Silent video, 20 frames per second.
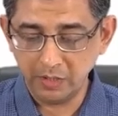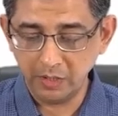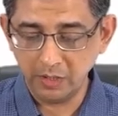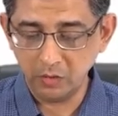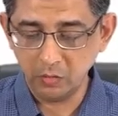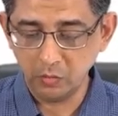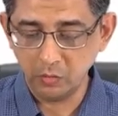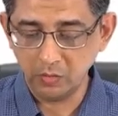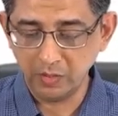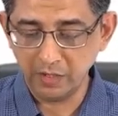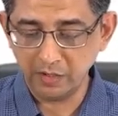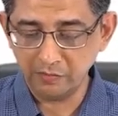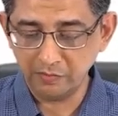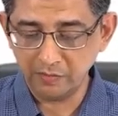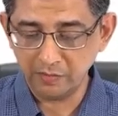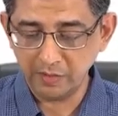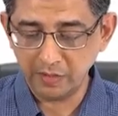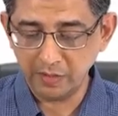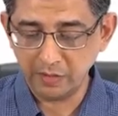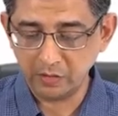TOF,
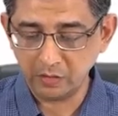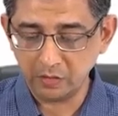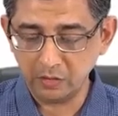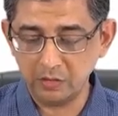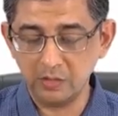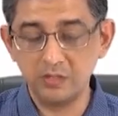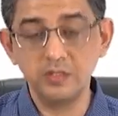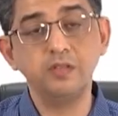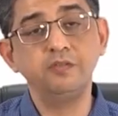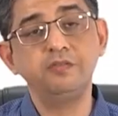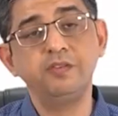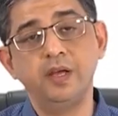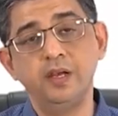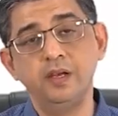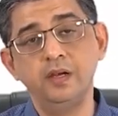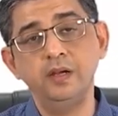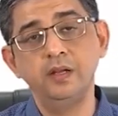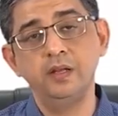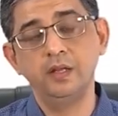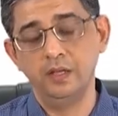tetralogy of
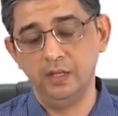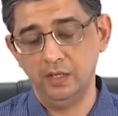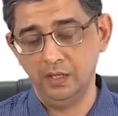Fallot.